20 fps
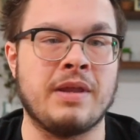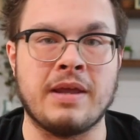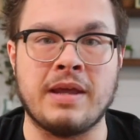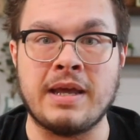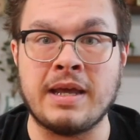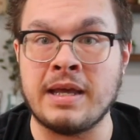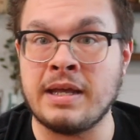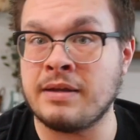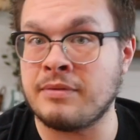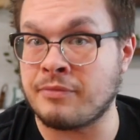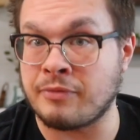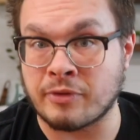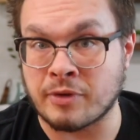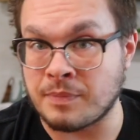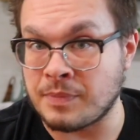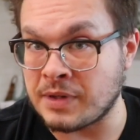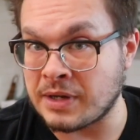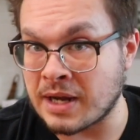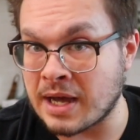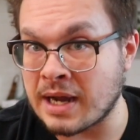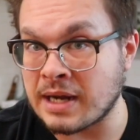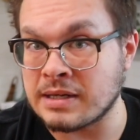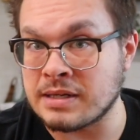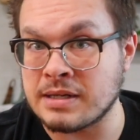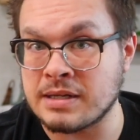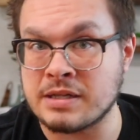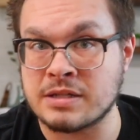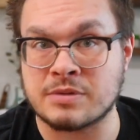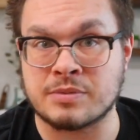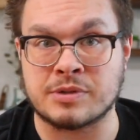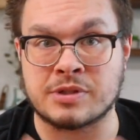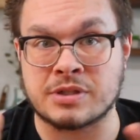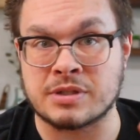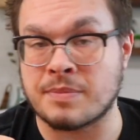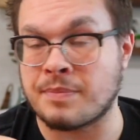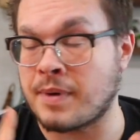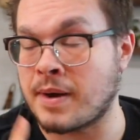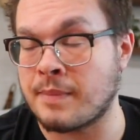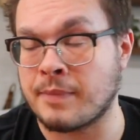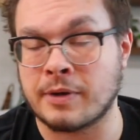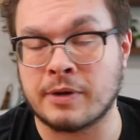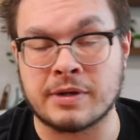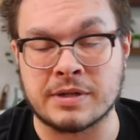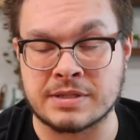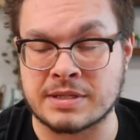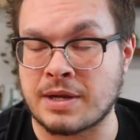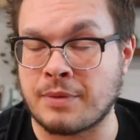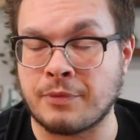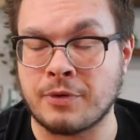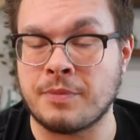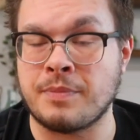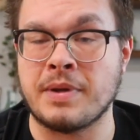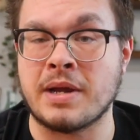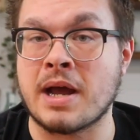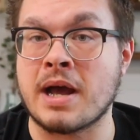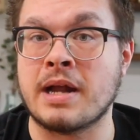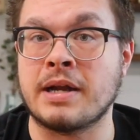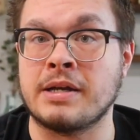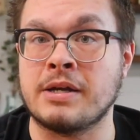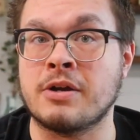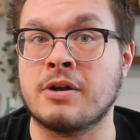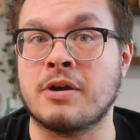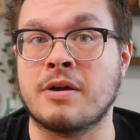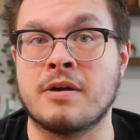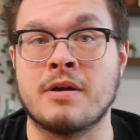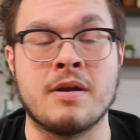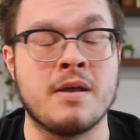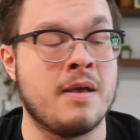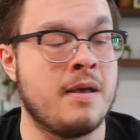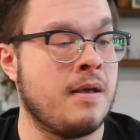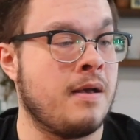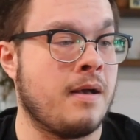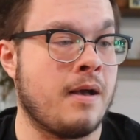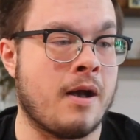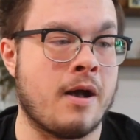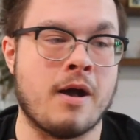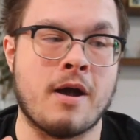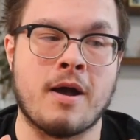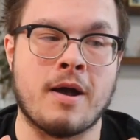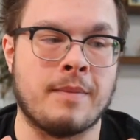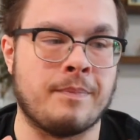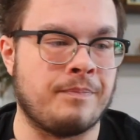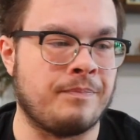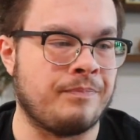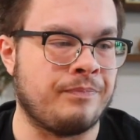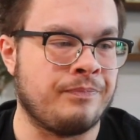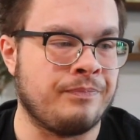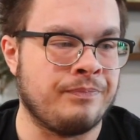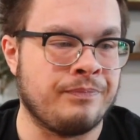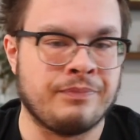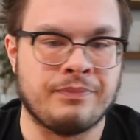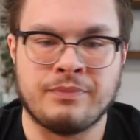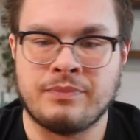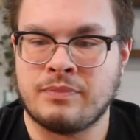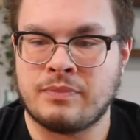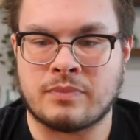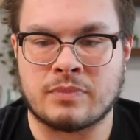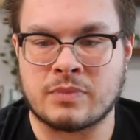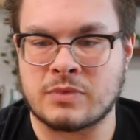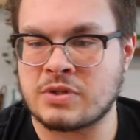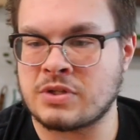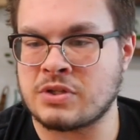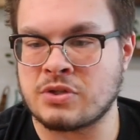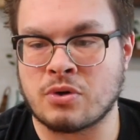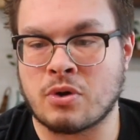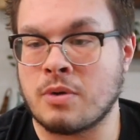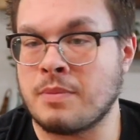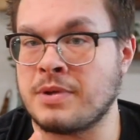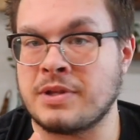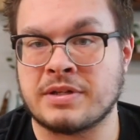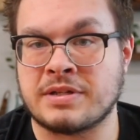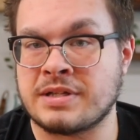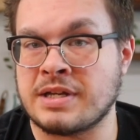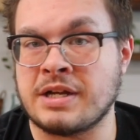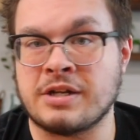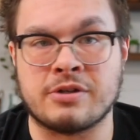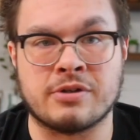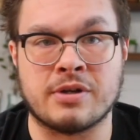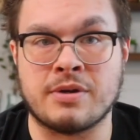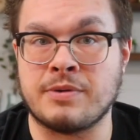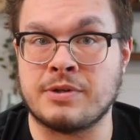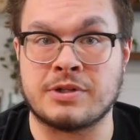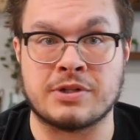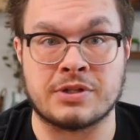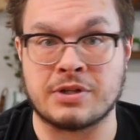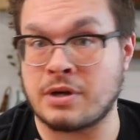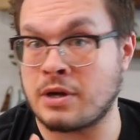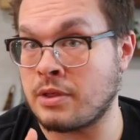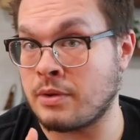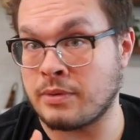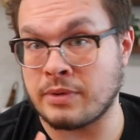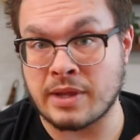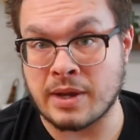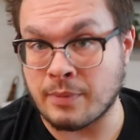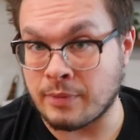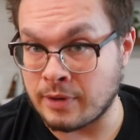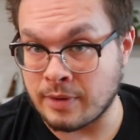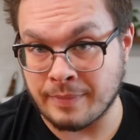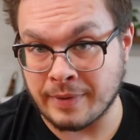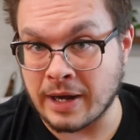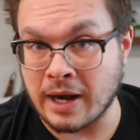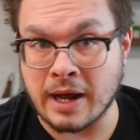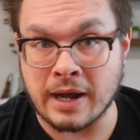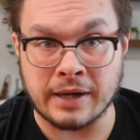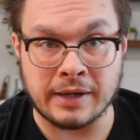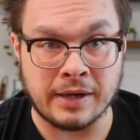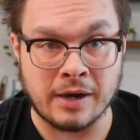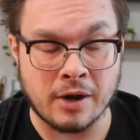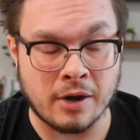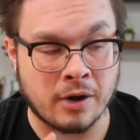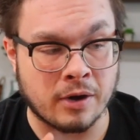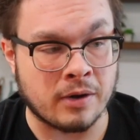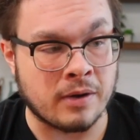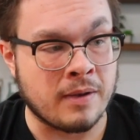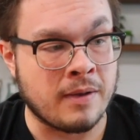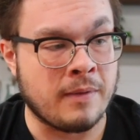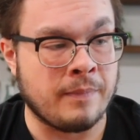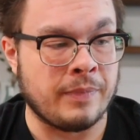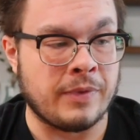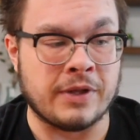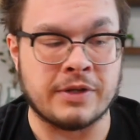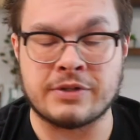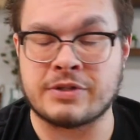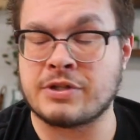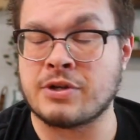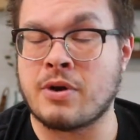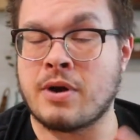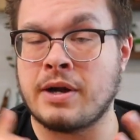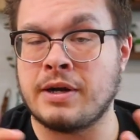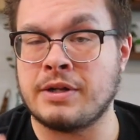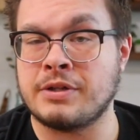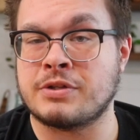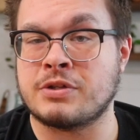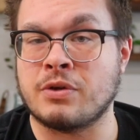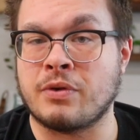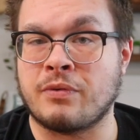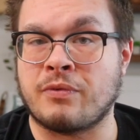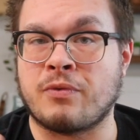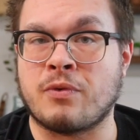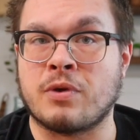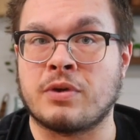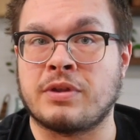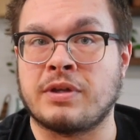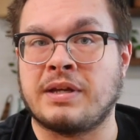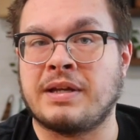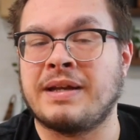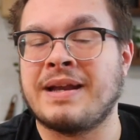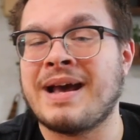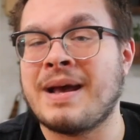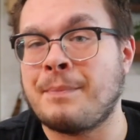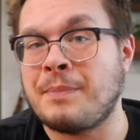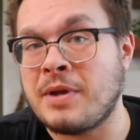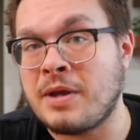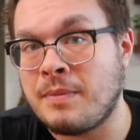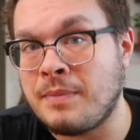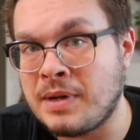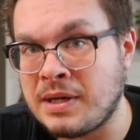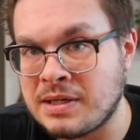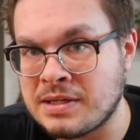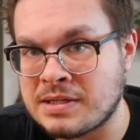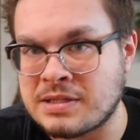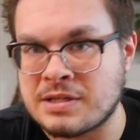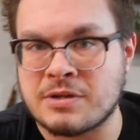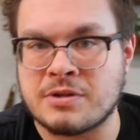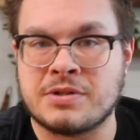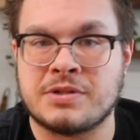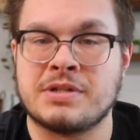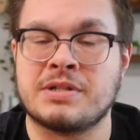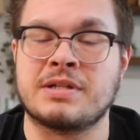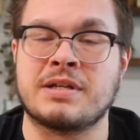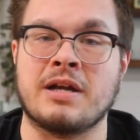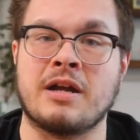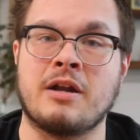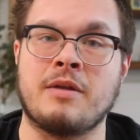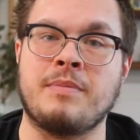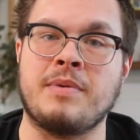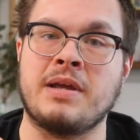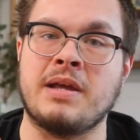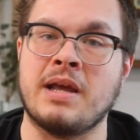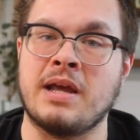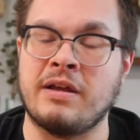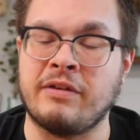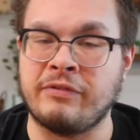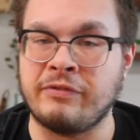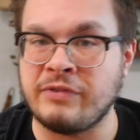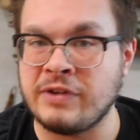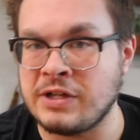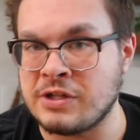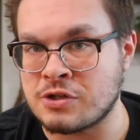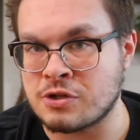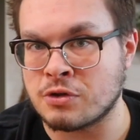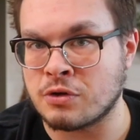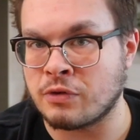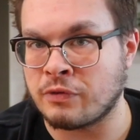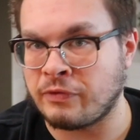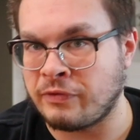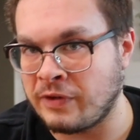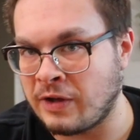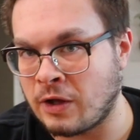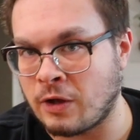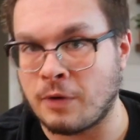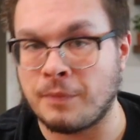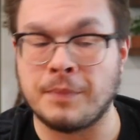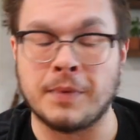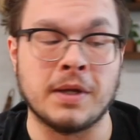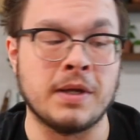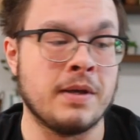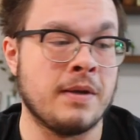It from the 90s, which is a bummer because that would be on here, Storm of the Century, which is another one that would have been on here, and so on and so forth. It cannot be a miniseries. It's got to be a feature film.